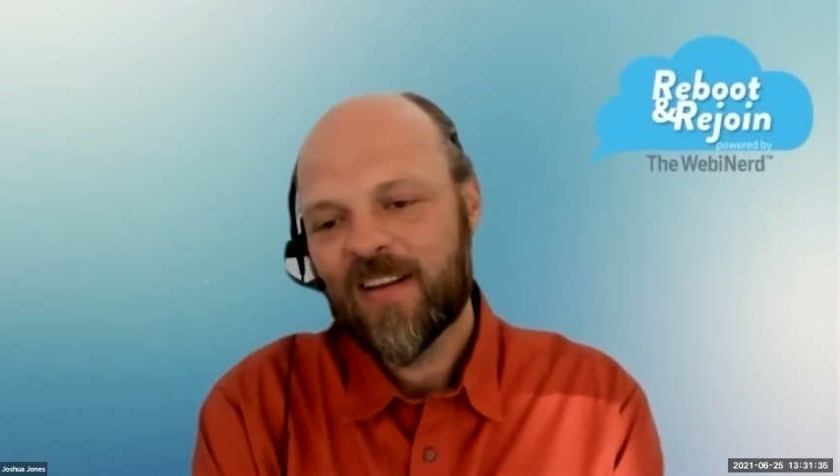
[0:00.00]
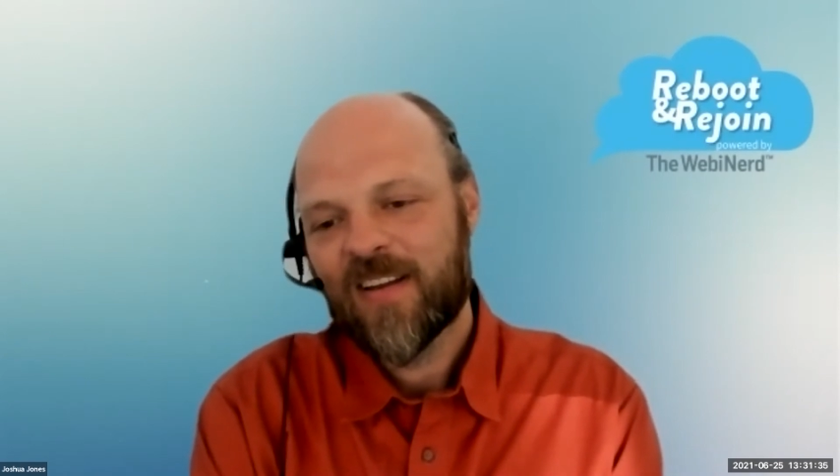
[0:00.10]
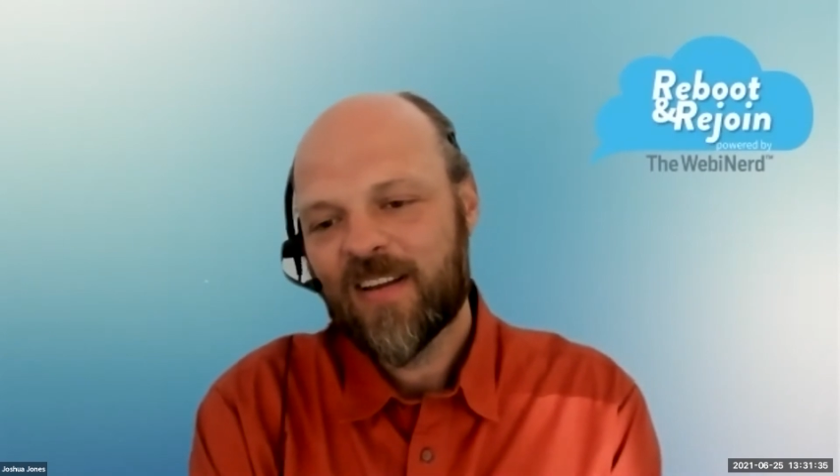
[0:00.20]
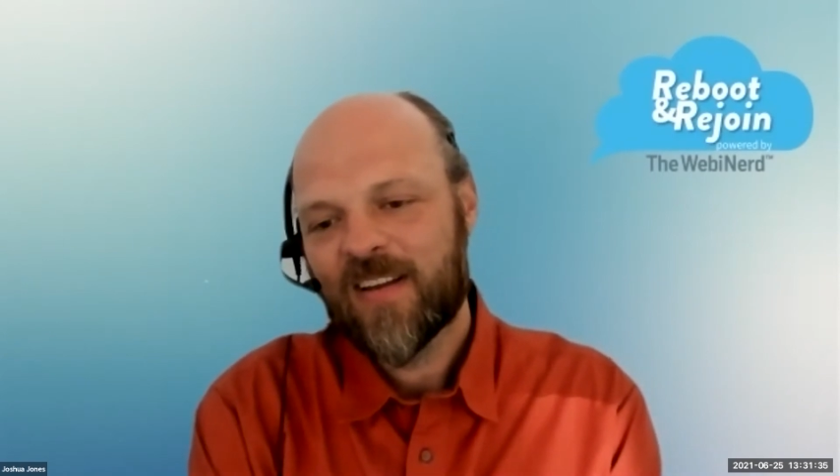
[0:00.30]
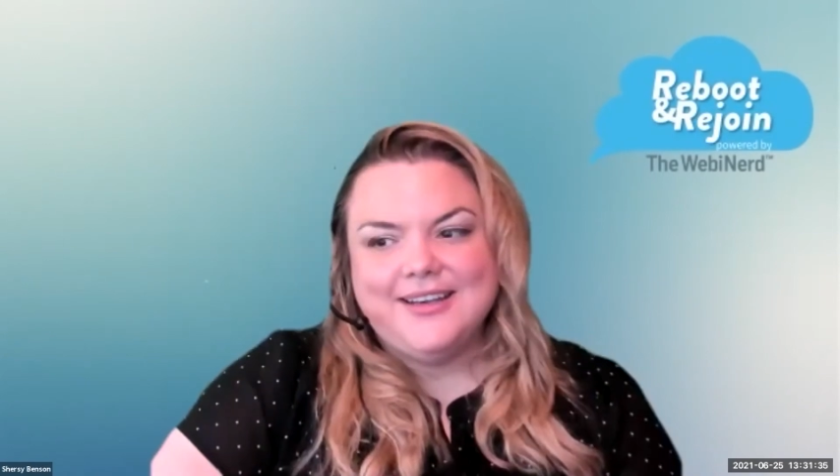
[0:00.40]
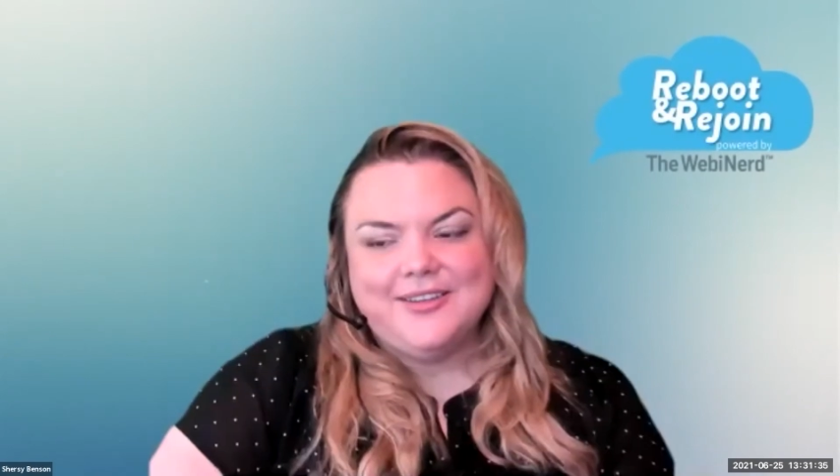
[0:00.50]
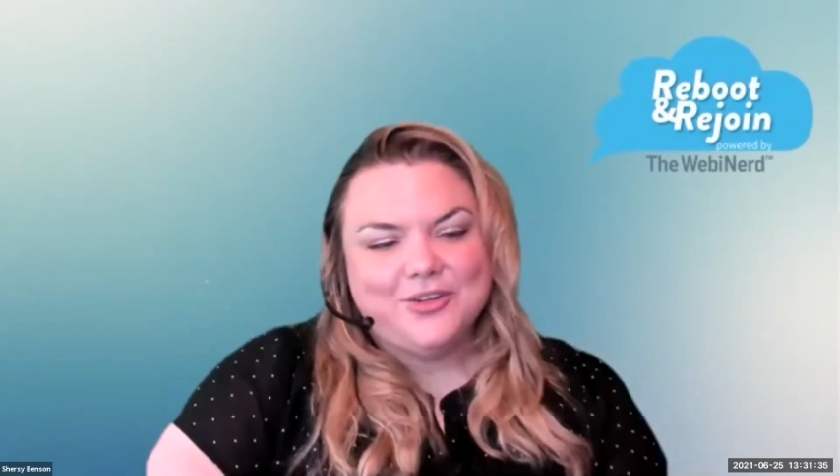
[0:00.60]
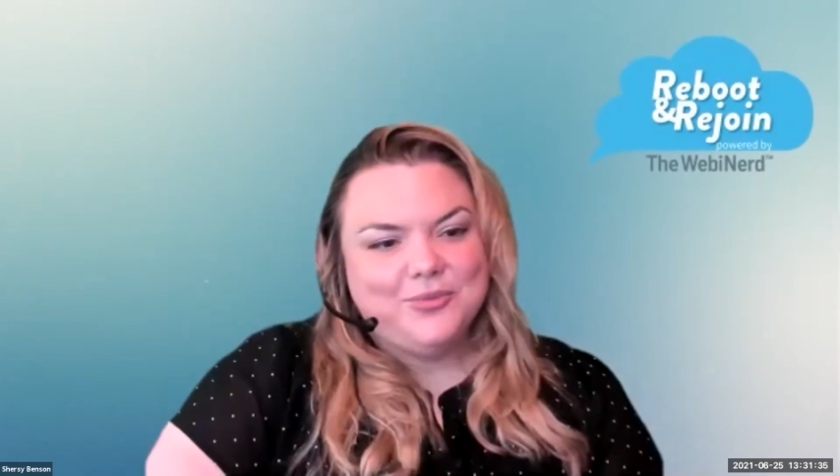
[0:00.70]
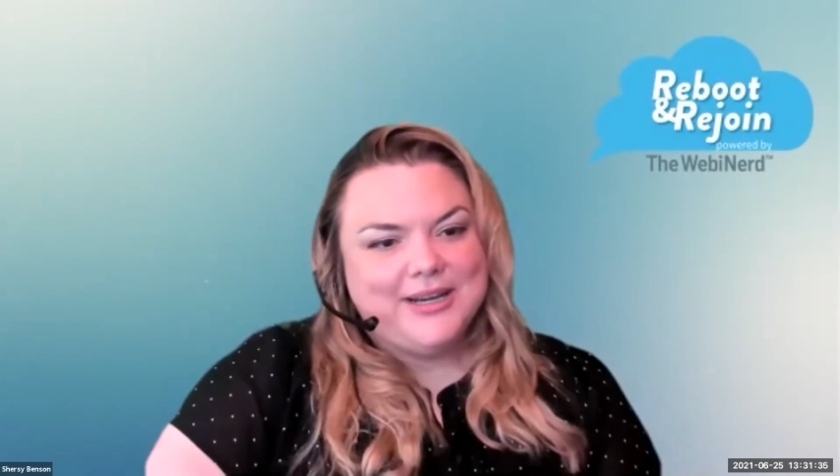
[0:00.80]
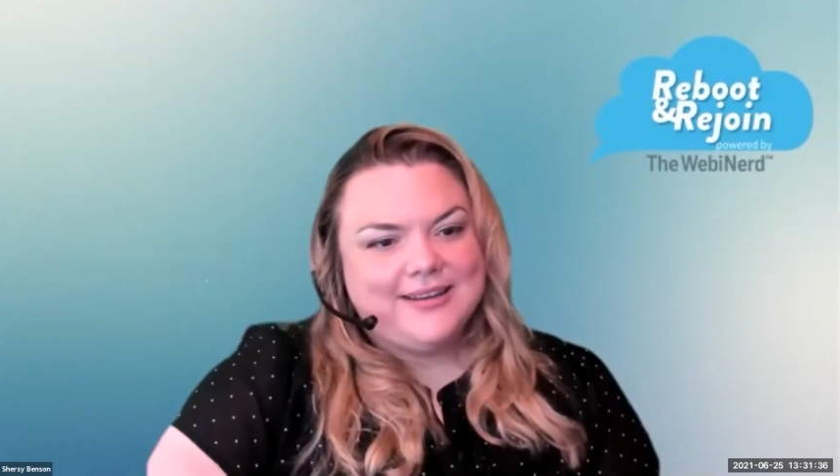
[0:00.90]
I've seen it
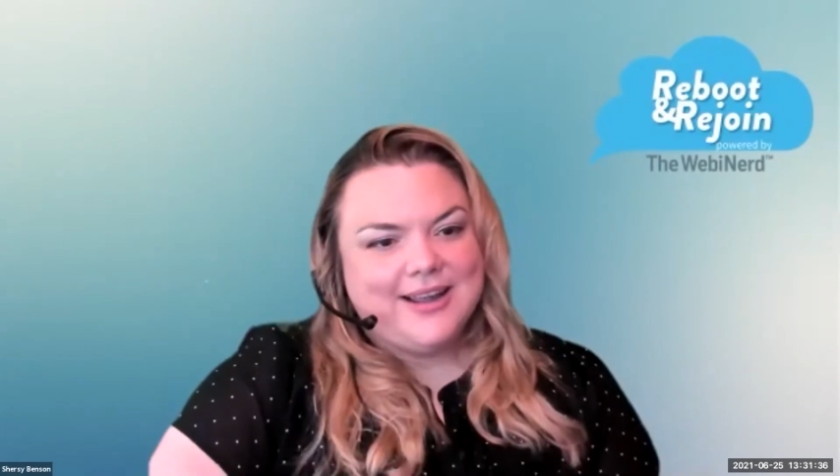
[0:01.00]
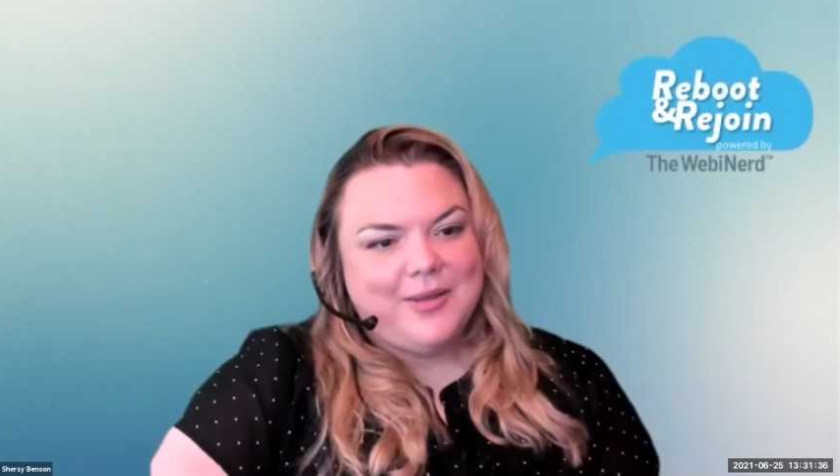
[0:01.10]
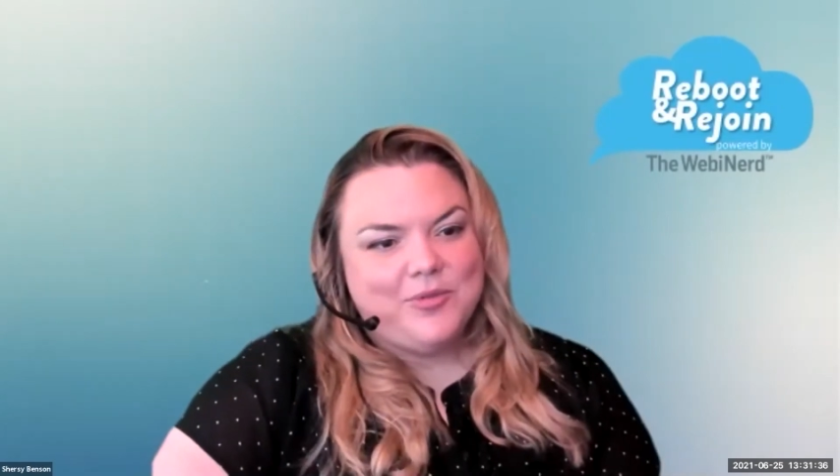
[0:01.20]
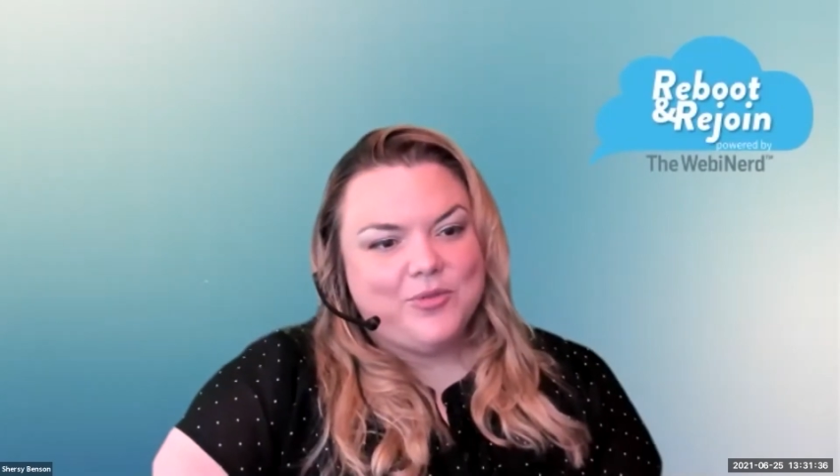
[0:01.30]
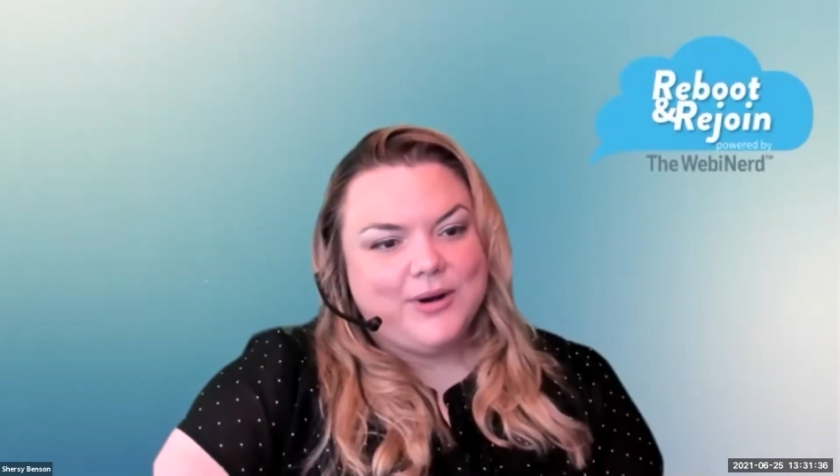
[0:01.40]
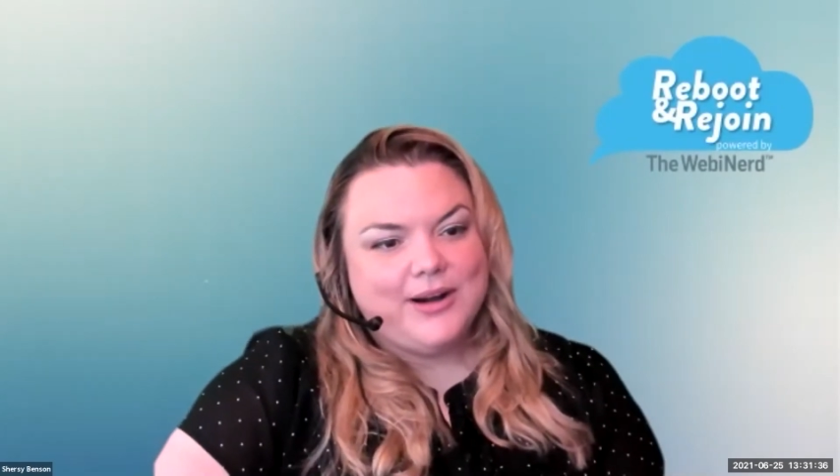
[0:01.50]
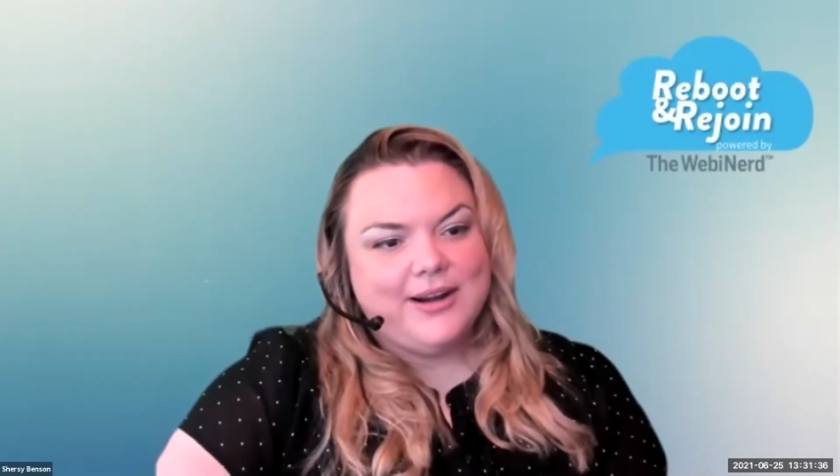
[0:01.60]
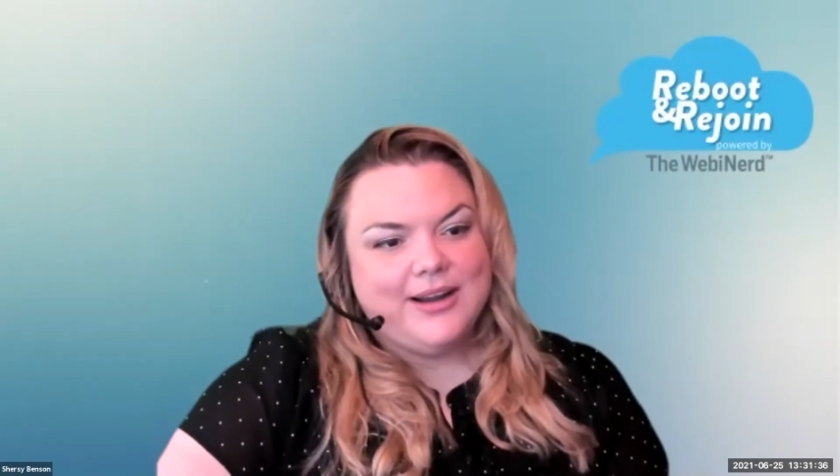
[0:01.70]
so many times where